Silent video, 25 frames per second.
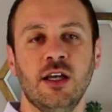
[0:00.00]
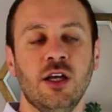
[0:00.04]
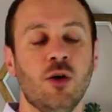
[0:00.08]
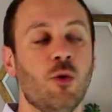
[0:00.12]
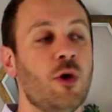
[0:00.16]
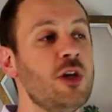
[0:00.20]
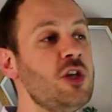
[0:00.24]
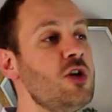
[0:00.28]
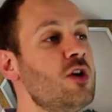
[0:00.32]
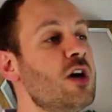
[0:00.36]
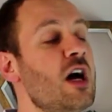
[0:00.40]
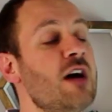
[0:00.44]

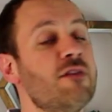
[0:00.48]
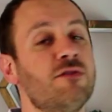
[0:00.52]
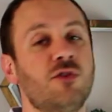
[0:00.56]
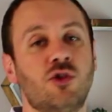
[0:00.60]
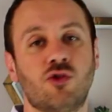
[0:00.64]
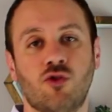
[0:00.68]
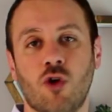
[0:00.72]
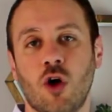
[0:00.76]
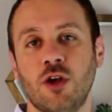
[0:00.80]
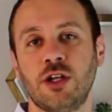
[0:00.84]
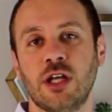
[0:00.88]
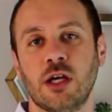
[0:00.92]
When you have
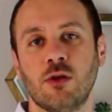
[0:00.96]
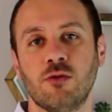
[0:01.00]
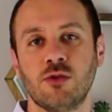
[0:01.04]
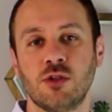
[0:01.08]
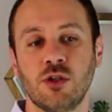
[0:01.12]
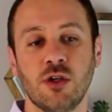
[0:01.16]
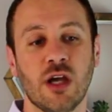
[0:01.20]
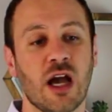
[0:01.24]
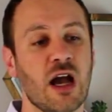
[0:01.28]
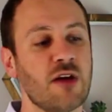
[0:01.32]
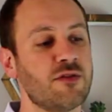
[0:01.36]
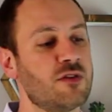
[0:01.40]

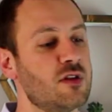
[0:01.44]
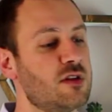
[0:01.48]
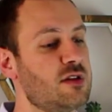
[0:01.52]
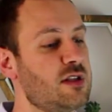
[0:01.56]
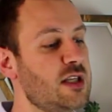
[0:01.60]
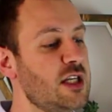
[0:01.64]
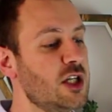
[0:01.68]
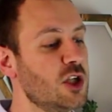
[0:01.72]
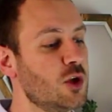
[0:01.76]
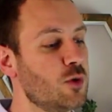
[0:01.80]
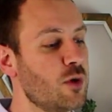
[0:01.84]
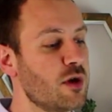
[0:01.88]
drawdowns, you have to
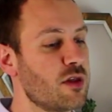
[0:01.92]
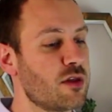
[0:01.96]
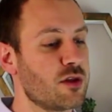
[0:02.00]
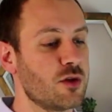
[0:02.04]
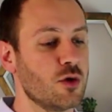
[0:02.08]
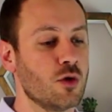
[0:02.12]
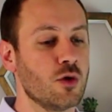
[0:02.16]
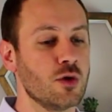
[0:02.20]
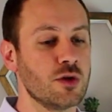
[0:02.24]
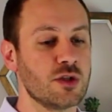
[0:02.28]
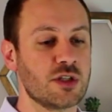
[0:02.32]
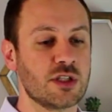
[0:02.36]
deal with
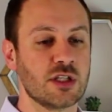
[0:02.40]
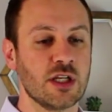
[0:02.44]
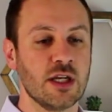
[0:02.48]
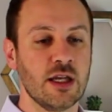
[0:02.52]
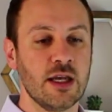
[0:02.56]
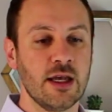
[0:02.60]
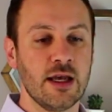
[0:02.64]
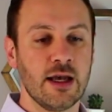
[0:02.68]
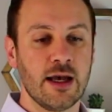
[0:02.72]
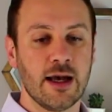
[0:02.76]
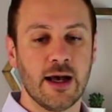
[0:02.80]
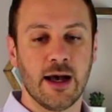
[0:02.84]
those
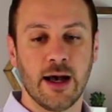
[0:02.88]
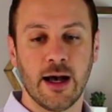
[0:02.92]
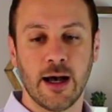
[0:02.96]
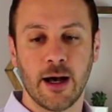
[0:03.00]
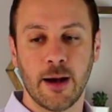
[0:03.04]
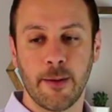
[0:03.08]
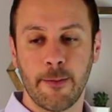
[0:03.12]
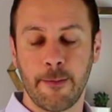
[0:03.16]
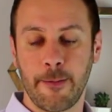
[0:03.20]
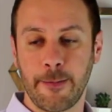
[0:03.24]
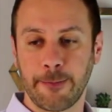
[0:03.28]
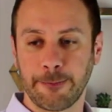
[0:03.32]

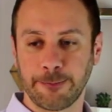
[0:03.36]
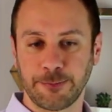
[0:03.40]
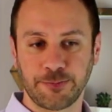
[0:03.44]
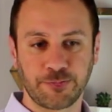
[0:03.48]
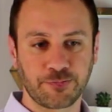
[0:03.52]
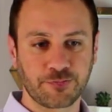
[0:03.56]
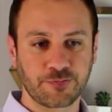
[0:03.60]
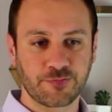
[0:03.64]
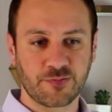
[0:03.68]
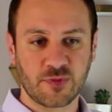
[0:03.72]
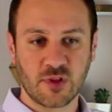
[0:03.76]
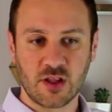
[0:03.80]

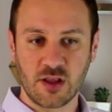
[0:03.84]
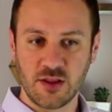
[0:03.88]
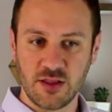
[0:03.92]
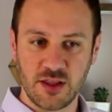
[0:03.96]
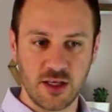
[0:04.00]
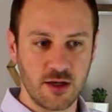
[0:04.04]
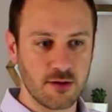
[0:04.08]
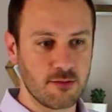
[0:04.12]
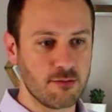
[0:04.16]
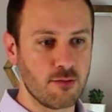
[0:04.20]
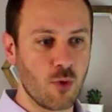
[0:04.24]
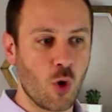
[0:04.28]

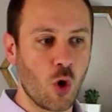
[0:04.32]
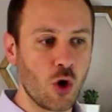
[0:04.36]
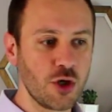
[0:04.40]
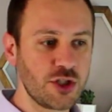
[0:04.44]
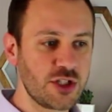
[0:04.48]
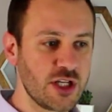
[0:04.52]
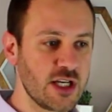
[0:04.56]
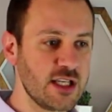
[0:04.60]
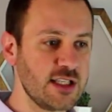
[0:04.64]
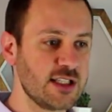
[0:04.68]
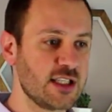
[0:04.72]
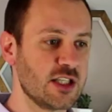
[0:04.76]
the
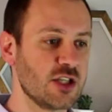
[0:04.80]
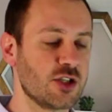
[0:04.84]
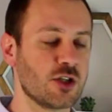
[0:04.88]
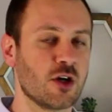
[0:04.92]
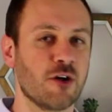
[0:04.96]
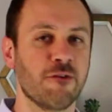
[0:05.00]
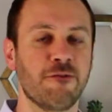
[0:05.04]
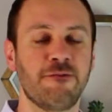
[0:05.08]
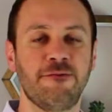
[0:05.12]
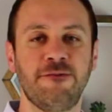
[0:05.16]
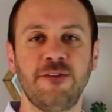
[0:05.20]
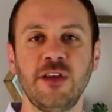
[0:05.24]
emotions, the
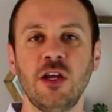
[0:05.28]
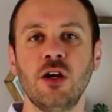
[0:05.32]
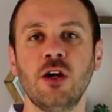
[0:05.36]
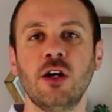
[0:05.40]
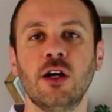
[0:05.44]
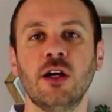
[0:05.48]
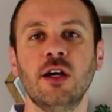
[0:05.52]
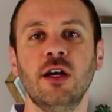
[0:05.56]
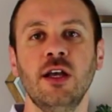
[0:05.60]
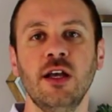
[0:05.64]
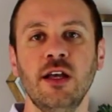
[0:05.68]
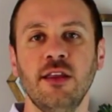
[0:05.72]
sort of
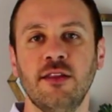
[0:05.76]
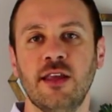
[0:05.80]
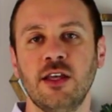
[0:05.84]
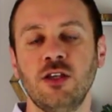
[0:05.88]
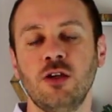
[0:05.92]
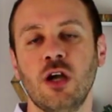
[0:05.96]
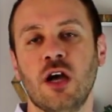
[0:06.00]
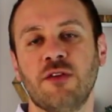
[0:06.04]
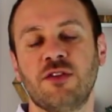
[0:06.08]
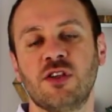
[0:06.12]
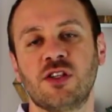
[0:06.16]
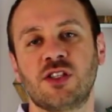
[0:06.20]
fear.
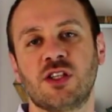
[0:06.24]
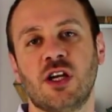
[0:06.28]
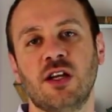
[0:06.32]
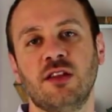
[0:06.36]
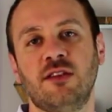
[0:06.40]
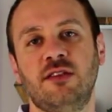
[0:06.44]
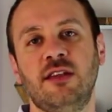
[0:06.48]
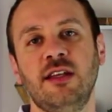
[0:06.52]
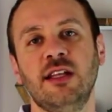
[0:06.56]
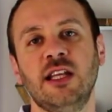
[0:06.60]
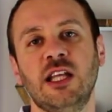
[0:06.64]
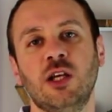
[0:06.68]
Then you have to
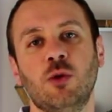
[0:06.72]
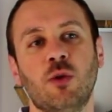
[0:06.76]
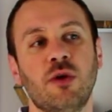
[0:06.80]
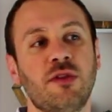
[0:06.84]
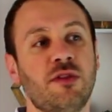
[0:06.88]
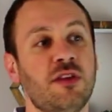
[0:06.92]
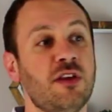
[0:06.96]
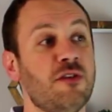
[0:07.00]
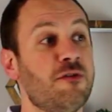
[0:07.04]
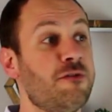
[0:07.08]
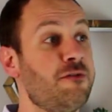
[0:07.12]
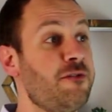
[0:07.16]
start dealing
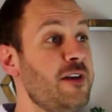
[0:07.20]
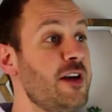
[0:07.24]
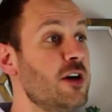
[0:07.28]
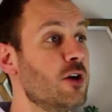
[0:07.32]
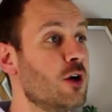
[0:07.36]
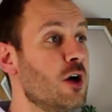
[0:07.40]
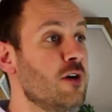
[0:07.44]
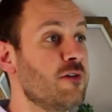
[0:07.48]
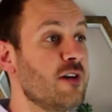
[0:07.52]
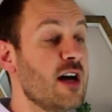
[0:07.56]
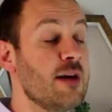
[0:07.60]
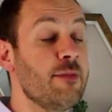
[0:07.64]
with the
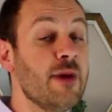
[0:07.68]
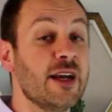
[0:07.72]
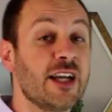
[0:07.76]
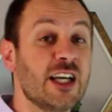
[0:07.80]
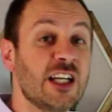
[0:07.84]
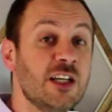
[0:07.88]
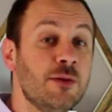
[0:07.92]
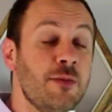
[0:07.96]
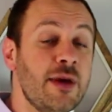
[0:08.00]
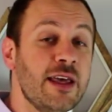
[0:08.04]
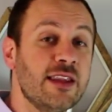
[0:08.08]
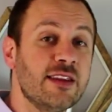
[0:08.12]
fear of, am I
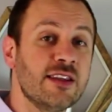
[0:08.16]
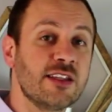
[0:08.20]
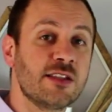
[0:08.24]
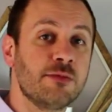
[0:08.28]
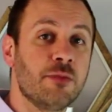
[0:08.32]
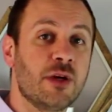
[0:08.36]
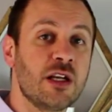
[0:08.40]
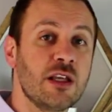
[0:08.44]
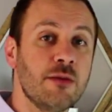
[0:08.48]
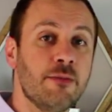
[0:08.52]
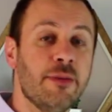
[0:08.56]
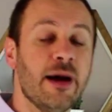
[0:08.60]
going to make this
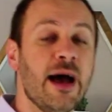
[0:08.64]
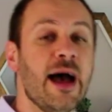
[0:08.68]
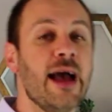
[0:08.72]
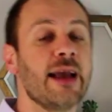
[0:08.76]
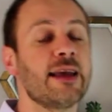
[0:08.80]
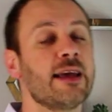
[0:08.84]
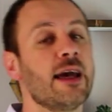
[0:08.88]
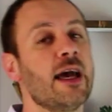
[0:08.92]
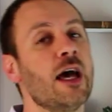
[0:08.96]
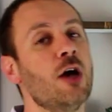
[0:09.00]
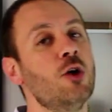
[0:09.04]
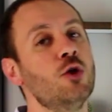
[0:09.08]
money
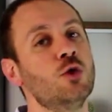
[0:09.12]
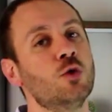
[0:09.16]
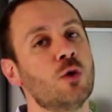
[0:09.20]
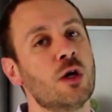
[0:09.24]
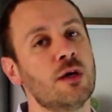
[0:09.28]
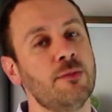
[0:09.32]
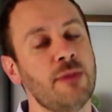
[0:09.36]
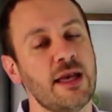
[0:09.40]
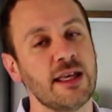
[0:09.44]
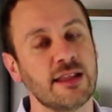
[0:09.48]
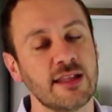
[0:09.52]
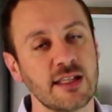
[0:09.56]
back? How do
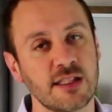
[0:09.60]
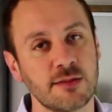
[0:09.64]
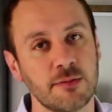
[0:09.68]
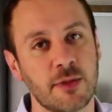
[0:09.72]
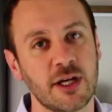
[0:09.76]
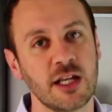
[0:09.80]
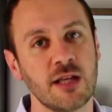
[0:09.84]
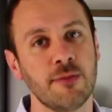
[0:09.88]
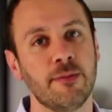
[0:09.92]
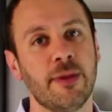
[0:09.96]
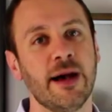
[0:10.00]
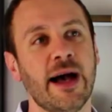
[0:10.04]
I make this
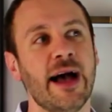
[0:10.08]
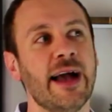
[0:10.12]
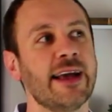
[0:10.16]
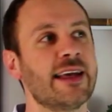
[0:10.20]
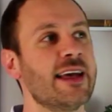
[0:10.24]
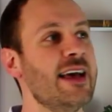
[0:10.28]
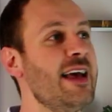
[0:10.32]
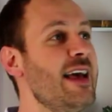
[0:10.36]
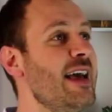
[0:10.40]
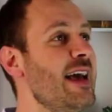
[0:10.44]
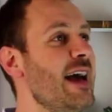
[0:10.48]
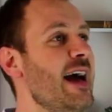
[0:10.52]
money
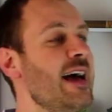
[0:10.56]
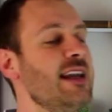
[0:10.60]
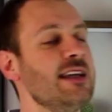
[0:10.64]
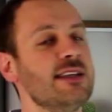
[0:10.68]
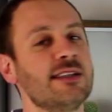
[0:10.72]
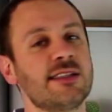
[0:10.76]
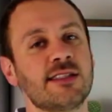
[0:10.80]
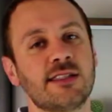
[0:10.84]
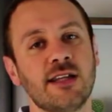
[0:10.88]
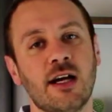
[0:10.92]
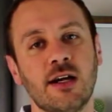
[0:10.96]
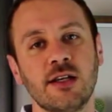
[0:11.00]
back? And
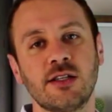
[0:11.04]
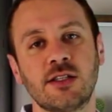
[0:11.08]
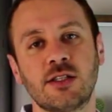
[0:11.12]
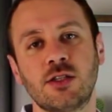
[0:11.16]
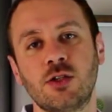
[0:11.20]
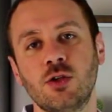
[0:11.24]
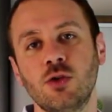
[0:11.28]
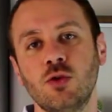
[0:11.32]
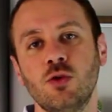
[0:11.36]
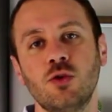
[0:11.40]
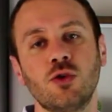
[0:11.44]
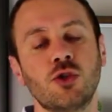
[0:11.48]
it starts
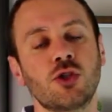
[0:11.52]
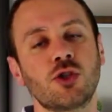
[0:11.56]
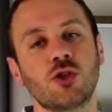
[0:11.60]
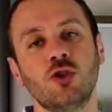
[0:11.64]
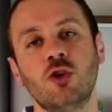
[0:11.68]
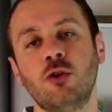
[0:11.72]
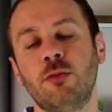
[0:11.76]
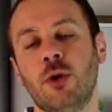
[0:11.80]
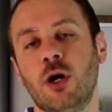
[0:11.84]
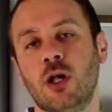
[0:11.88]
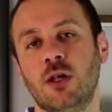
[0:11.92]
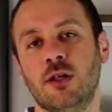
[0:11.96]
to
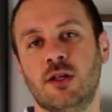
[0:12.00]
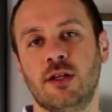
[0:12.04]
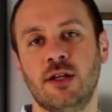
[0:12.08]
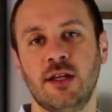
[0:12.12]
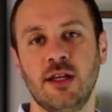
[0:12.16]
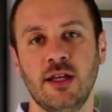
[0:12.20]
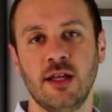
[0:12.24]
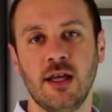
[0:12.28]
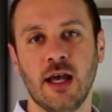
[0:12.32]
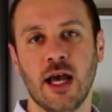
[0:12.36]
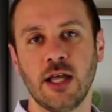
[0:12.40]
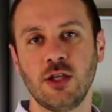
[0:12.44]
snowball,
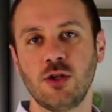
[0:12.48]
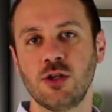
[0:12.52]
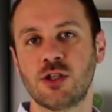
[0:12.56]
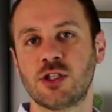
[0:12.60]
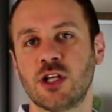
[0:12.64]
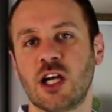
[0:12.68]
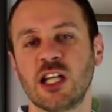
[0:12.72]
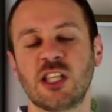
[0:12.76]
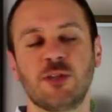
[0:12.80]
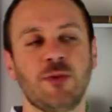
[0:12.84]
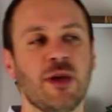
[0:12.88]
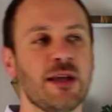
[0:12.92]
and you
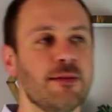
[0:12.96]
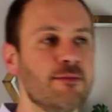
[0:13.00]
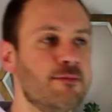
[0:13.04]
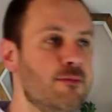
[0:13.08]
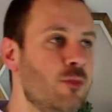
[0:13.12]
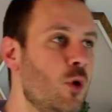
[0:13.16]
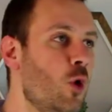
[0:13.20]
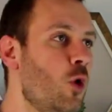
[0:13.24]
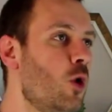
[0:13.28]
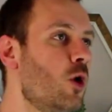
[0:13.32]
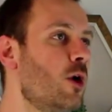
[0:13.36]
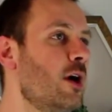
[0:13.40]
start to make
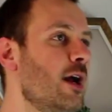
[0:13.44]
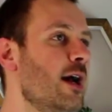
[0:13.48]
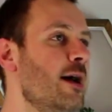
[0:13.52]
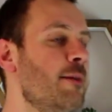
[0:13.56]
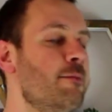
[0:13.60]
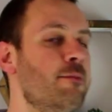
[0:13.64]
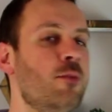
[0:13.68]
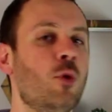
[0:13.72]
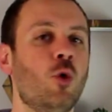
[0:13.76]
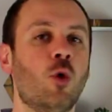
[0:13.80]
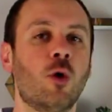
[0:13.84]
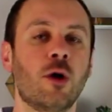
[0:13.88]
more
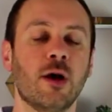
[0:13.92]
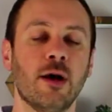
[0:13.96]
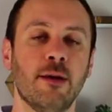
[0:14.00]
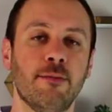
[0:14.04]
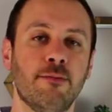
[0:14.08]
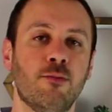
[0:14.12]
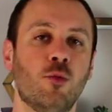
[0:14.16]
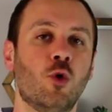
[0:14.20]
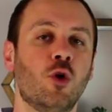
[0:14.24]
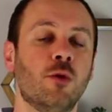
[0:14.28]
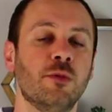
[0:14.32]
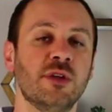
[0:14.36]
and more
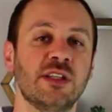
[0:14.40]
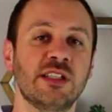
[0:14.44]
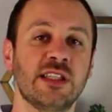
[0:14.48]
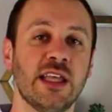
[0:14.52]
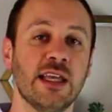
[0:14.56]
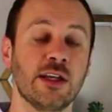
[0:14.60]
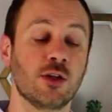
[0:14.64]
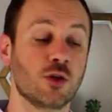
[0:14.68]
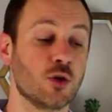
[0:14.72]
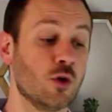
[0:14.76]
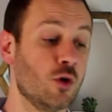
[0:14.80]
and more mistakes.